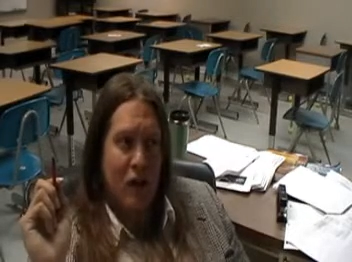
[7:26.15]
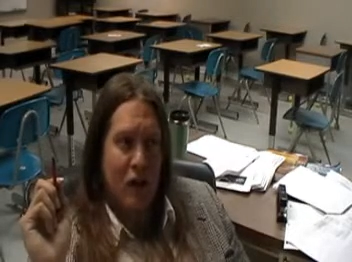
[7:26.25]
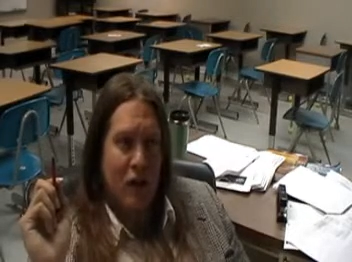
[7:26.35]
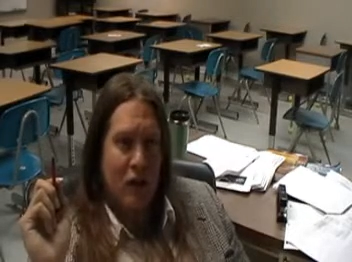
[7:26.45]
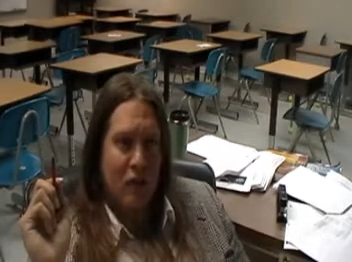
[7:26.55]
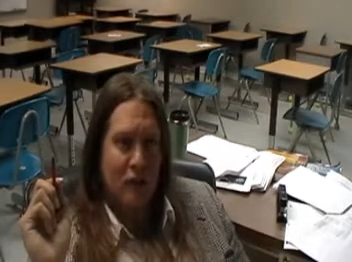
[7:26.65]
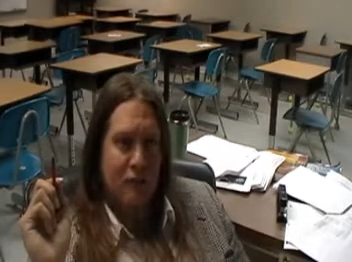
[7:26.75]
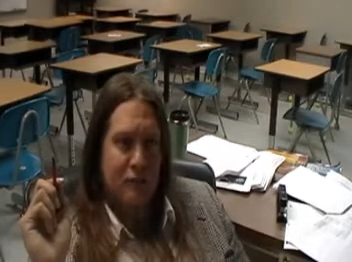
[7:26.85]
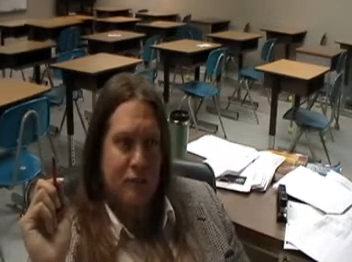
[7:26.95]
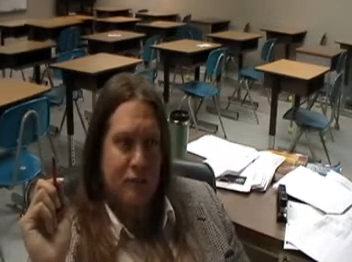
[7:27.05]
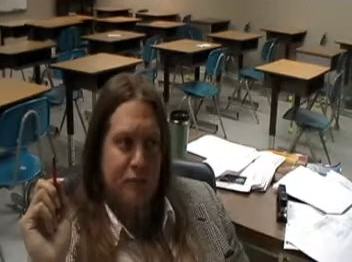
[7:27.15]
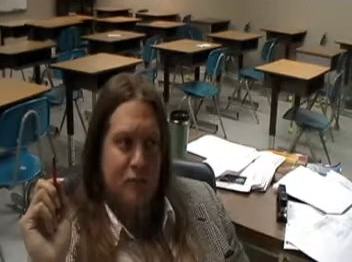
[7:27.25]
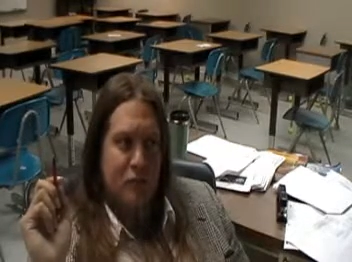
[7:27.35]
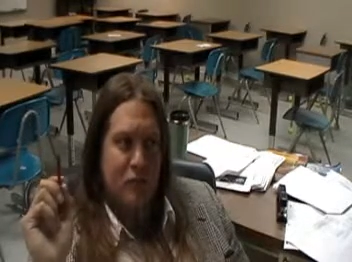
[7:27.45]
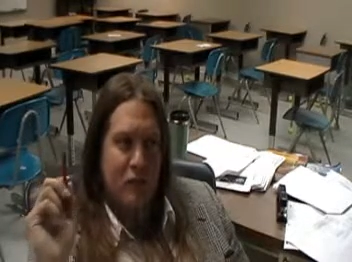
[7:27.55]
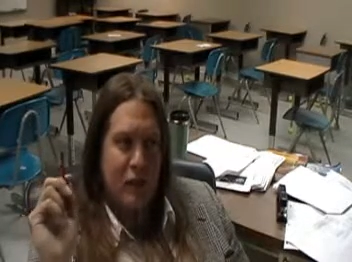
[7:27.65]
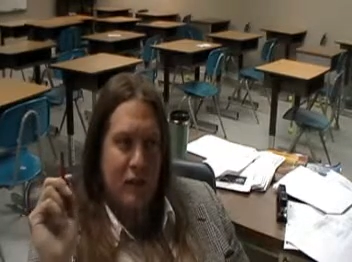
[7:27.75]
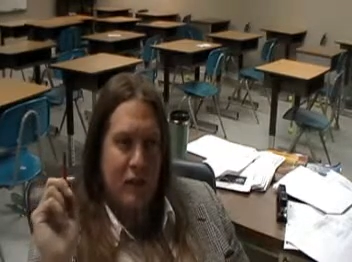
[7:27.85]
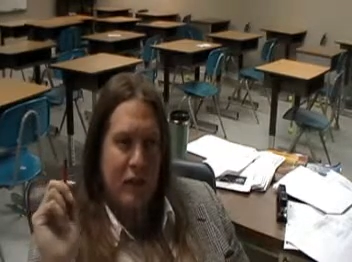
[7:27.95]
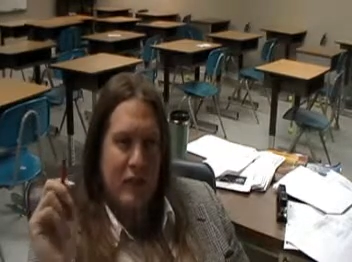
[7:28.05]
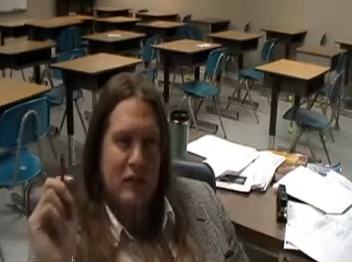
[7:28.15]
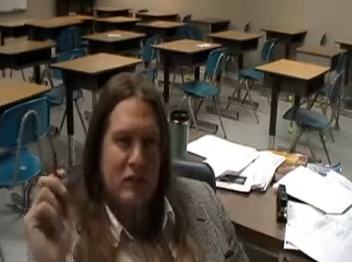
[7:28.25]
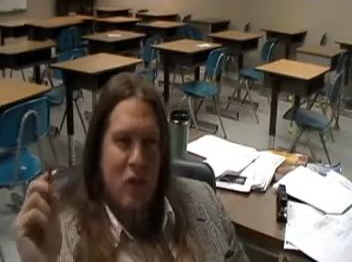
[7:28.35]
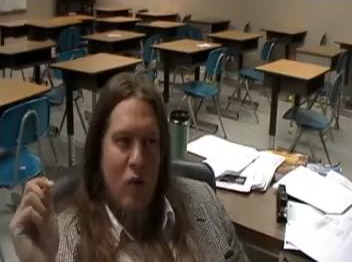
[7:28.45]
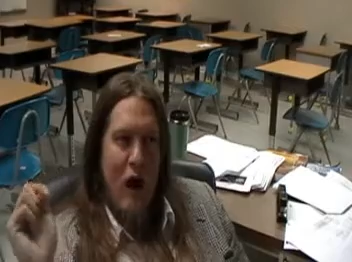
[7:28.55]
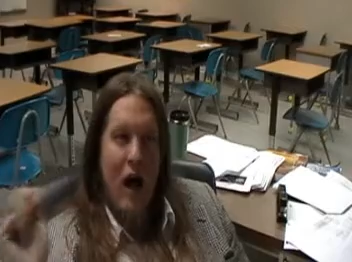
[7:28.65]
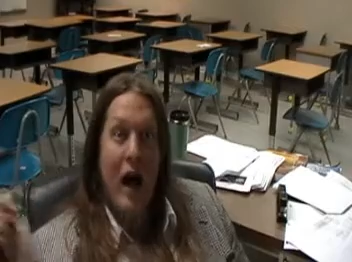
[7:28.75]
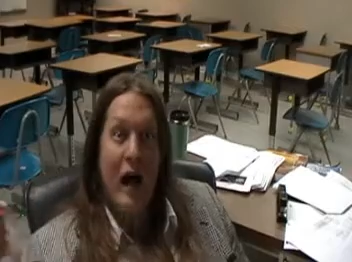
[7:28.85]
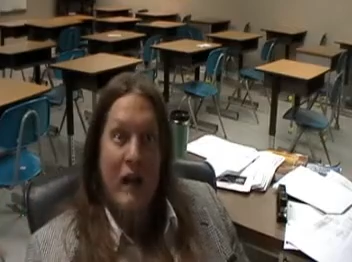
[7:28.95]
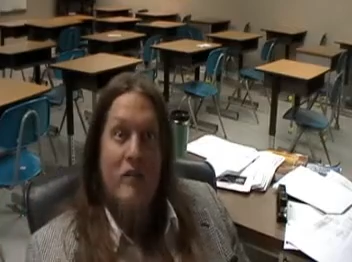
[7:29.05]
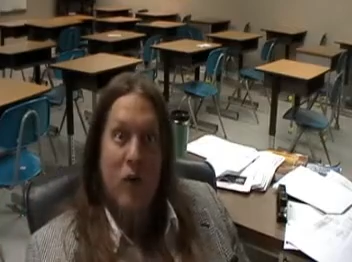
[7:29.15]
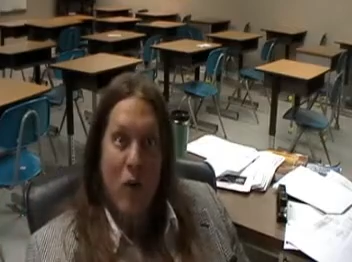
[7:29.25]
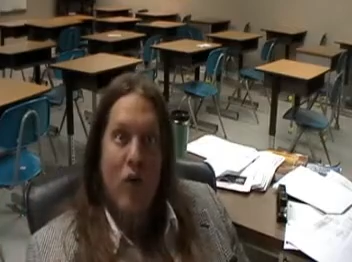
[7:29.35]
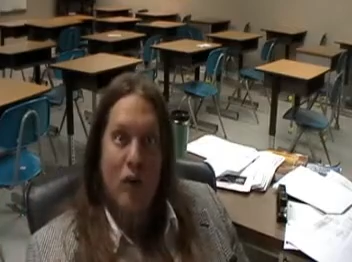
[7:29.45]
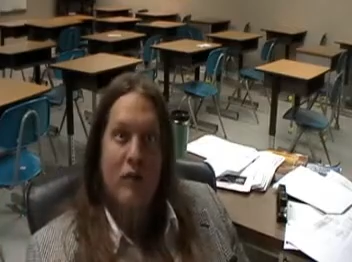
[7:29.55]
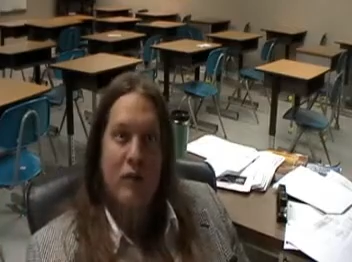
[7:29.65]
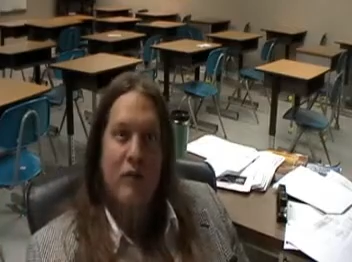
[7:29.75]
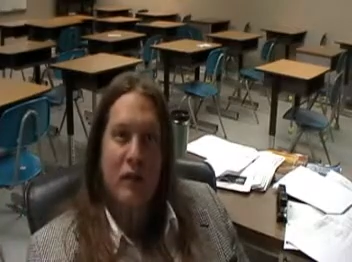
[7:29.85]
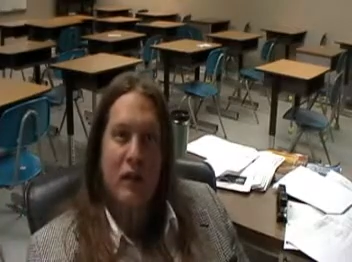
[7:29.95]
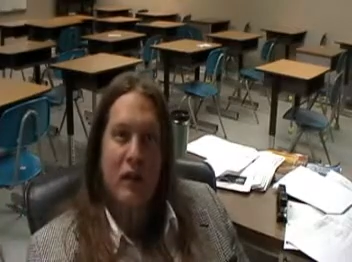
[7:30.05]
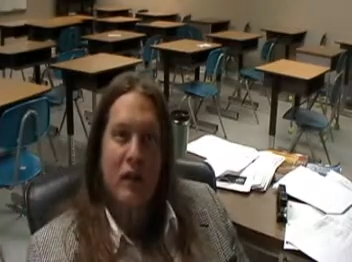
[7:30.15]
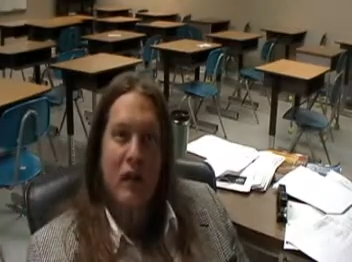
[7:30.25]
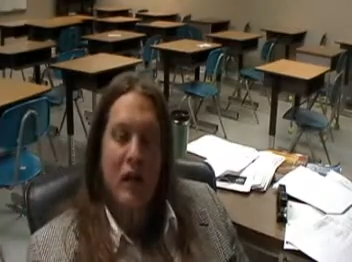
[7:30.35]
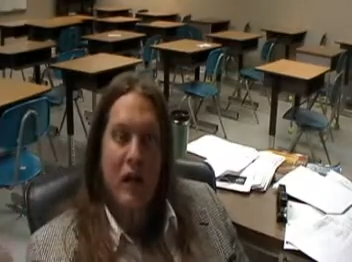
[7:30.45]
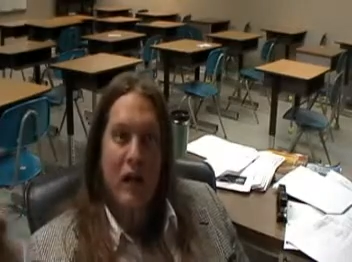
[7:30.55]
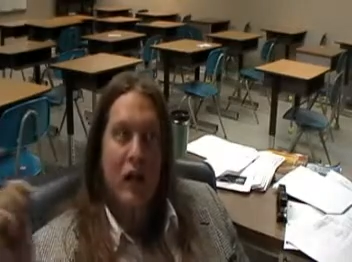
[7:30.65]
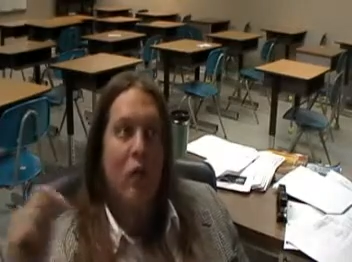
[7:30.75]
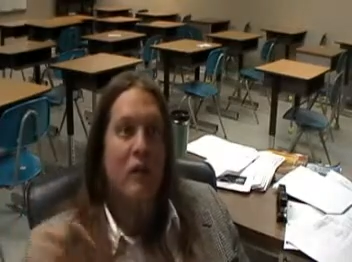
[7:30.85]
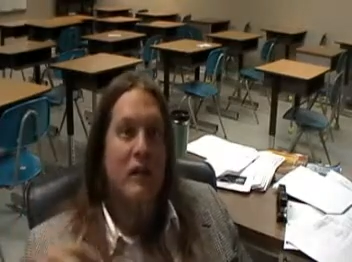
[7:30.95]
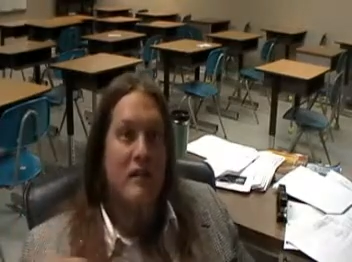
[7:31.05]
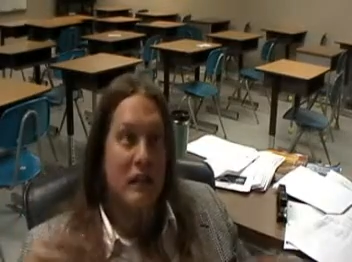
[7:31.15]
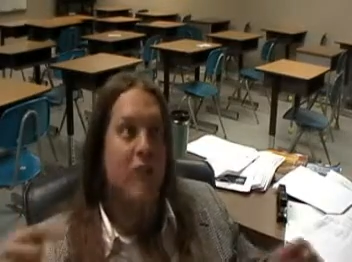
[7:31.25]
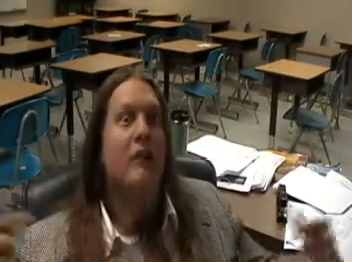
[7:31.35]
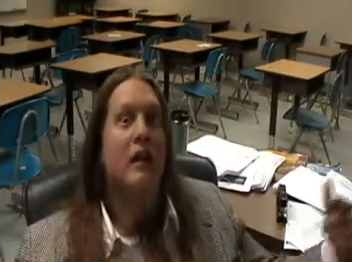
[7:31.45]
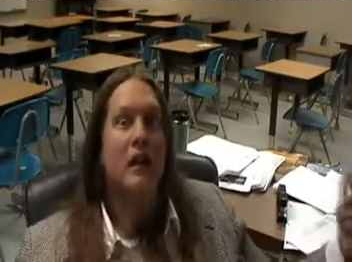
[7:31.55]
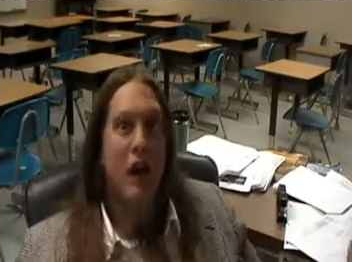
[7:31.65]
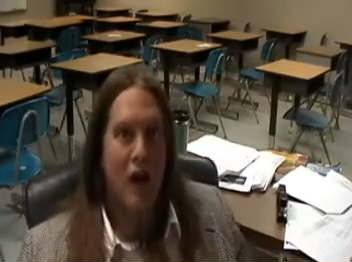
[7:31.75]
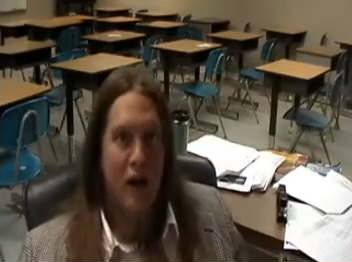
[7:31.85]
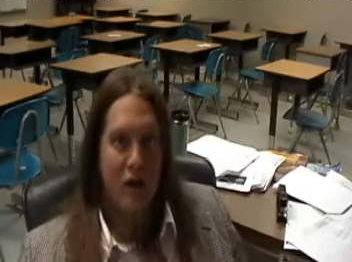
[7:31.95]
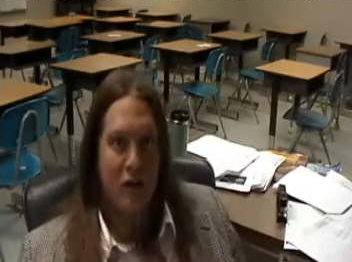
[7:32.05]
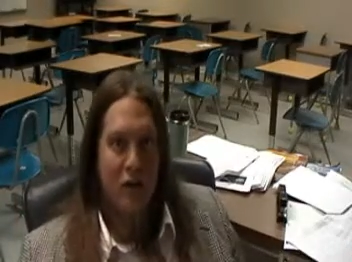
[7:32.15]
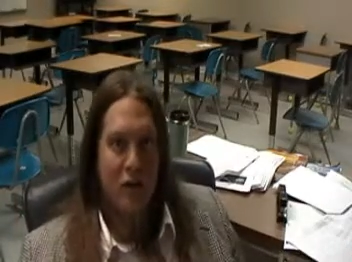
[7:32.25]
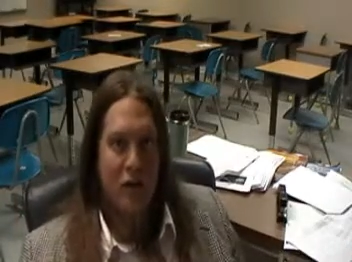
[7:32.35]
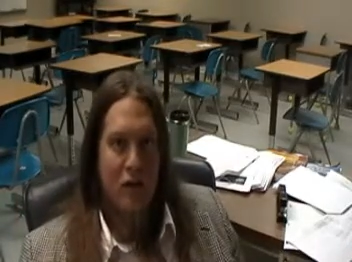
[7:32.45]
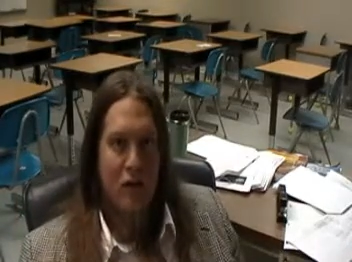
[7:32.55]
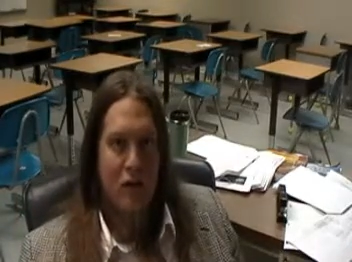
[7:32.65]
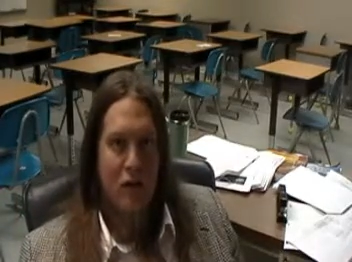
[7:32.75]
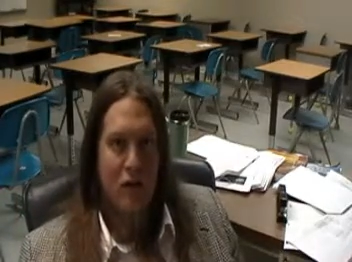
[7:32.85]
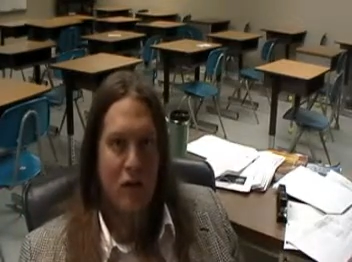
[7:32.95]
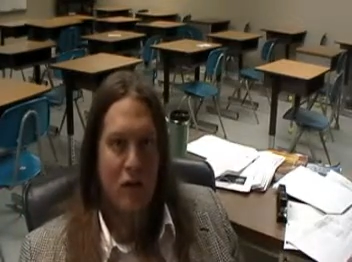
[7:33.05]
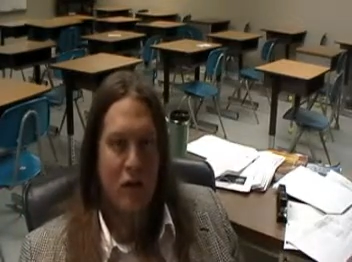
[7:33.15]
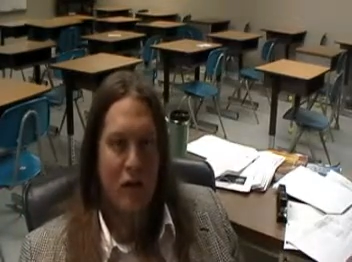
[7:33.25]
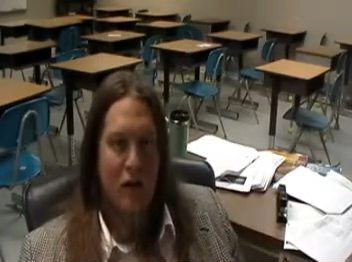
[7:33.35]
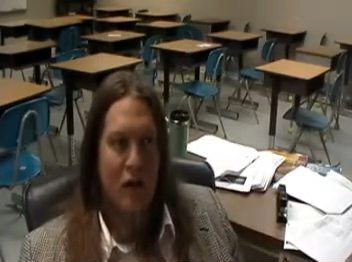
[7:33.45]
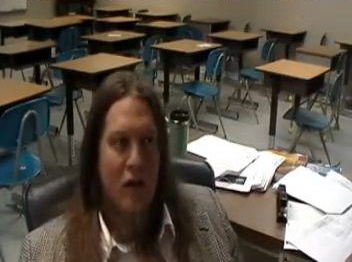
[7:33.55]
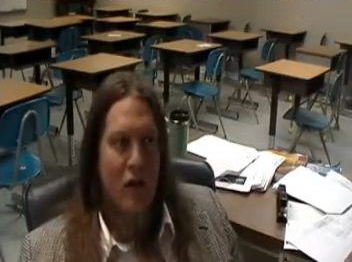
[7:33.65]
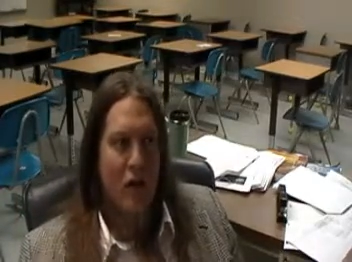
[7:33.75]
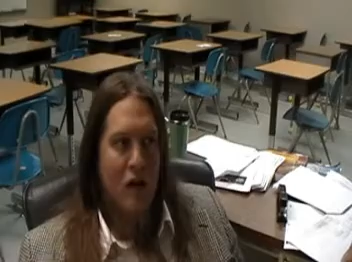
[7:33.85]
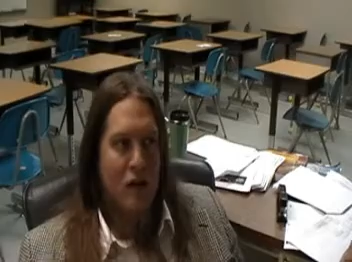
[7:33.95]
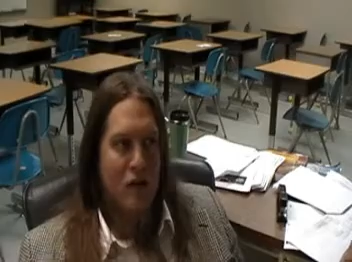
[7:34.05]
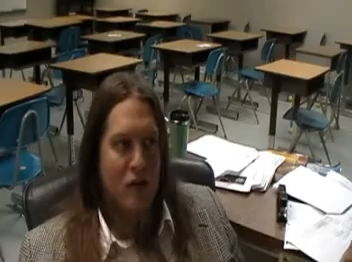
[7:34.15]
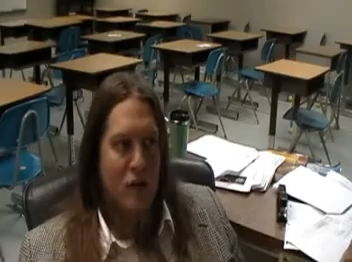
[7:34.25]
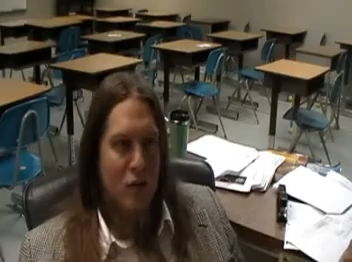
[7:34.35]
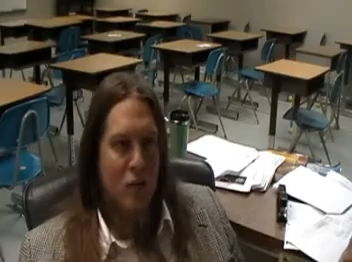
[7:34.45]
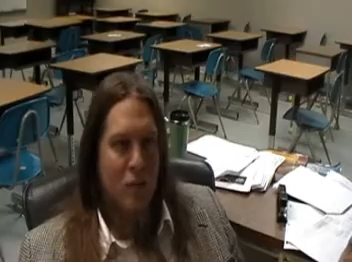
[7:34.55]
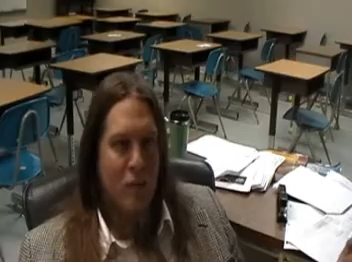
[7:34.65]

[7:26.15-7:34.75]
that there is no highest order of infinity. It only gets infinitely higher, okay? So